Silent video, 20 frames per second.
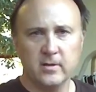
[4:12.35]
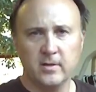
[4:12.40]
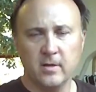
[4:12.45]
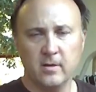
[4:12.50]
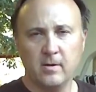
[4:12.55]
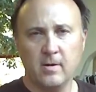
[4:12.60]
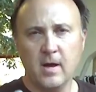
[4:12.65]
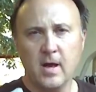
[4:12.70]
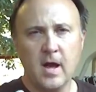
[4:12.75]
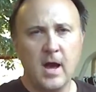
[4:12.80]

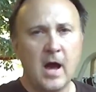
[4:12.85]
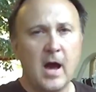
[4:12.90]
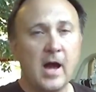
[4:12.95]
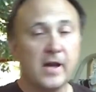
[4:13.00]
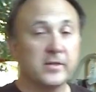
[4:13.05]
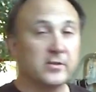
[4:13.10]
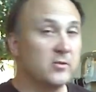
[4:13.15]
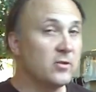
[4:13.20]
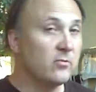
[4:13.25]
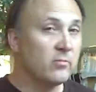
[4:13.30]
So
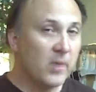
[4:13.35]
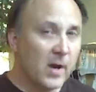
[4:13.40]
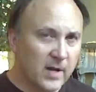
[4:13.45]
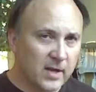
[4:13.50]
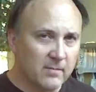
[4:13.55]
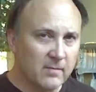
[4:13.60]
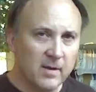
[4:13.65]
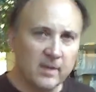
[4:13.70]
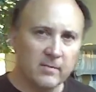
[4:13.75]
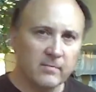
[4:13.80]
I do
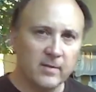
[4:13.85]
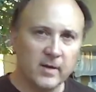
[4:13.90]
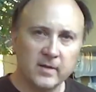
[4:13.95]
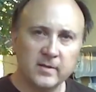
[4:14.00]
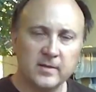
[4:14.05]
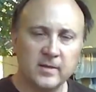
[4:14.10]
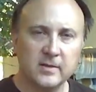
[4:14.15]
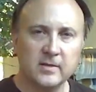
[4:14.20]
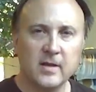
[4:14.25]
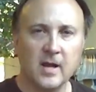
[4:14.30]
recommend
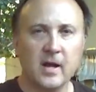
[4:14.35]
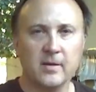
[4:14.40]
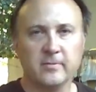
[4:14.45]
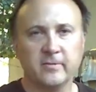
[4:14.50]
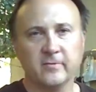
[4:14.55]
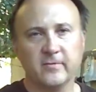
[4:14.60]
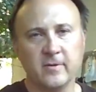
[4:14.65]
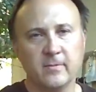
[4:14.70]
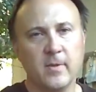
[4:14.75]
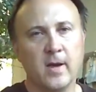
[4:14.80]
mixing
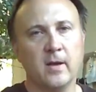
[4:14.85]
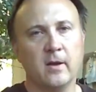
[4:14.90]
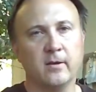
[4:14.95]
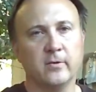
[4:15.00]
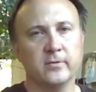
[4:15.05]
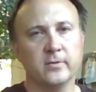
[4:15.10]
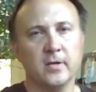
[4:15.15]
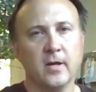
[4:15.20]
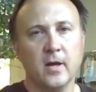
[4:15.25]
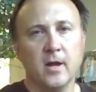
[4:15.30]
types of
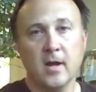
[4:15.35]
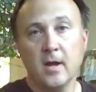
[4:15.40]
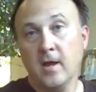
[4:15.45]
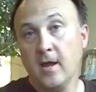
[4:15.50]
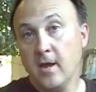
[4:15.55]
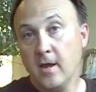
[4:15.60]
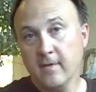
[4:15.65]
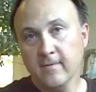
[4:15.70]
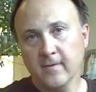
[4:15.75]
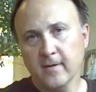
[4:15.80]
tomatoes.
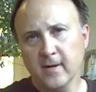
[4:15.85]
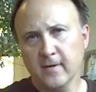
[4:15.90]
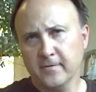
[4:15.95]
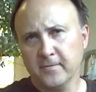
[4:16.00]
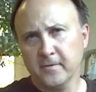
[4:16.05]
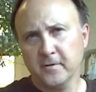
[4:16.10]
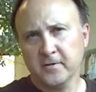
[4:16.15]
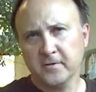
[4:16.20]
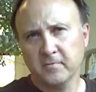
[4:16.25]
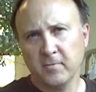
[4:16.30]
Even
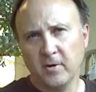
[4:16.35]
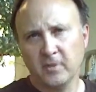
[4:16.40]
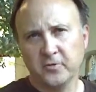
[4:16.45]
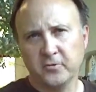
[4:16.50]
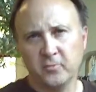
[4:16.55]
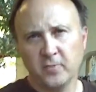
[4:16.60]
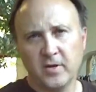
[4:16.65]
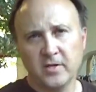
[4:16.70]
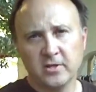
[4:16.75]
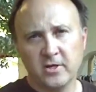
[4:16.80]
if they're small
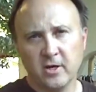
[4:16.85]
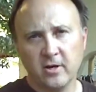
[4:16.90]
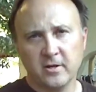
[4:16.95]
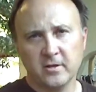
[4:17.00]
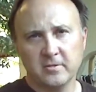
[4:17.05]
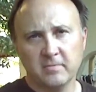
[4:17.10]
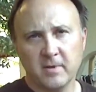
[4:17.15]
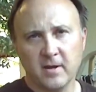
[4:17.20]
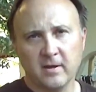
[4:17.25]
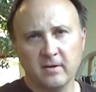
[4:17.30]
sweet
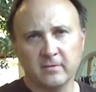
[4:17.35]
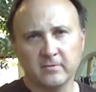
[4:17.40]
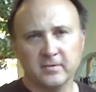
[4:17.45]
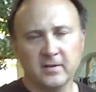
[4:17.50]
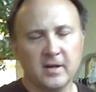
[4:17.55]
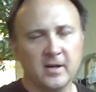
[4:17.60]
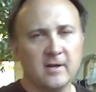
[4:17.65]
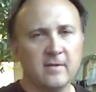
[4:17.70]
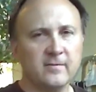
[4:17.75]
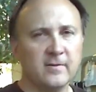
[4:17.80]
cherry tomatoes,
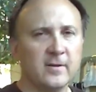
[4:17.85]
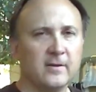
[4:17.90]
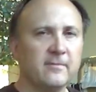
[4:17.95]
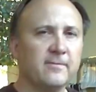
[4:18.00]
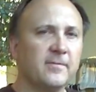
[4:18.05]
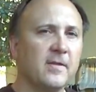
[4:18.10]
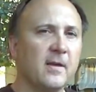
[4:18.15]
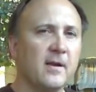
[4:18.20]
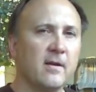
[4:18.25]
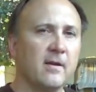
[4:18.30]
even
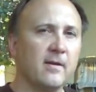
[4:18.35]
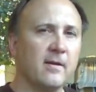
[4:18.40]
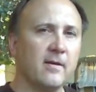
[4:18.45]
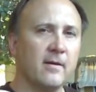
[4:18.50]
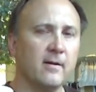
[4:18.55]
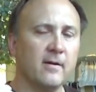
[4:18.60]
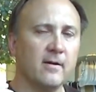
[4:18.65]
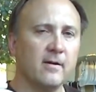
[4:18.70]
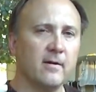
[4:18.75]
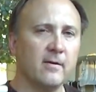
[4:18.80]
if they
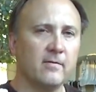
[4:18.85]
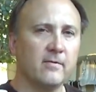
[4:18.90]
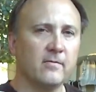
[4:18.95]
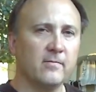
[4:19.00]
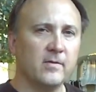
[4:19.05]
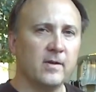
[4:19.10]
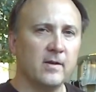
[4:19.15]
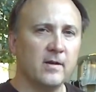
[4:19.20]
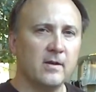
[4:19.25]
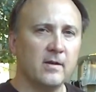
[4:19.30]
are
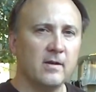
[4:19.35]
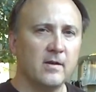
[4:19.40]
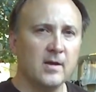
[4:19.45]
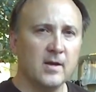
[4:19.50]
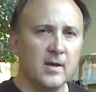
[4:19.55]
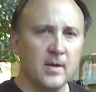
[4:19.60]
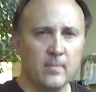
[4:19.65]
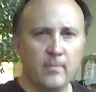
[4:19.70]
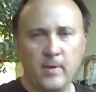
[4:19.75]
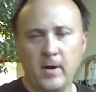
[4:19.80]
the
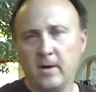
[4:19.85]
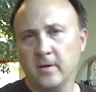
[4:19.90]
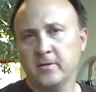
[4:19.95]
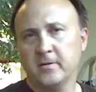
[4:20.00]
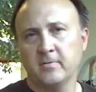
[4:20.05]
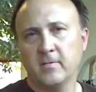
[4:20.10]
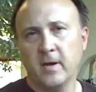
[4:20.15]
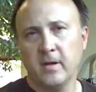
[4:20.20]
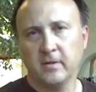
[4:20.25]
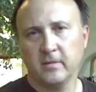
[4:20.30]

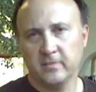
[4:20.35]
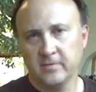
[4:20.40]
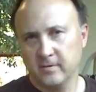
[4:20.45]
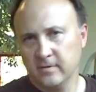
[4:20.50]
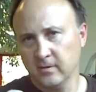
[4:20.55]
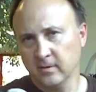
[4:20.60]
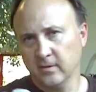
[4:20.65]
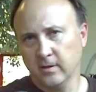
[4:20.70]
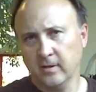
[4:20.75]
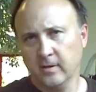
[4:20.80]
pear tomatoes,
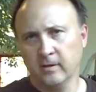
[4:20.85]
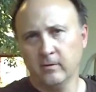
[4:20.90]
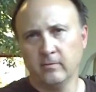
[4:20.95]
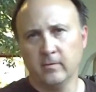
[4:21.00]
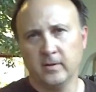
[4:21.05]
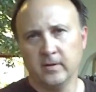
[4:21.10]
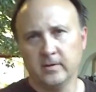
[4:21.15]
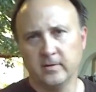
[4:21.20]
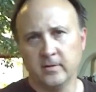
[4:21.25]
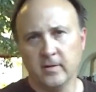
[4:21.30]
the little
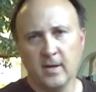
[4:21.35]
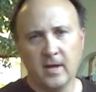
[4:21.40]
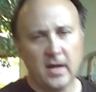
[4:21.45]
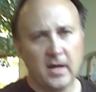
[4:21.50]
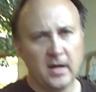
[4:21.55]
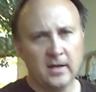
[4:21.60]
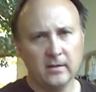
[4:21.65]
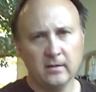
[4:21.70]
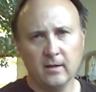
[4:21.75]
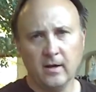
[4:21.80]
ones,
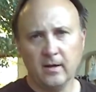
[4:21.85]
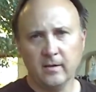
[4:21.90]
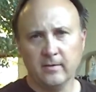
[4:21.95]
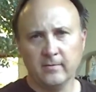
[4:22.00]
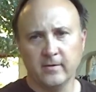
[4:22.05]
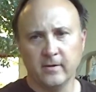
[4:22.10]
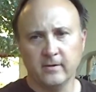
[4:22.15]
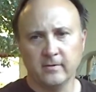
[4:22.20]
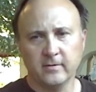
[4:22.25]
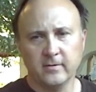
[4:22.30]
add a lot
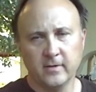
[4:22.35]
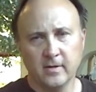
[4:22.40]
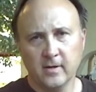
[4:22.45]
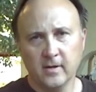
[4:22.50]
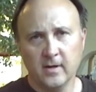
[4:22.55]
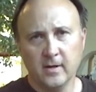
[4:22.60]
of those.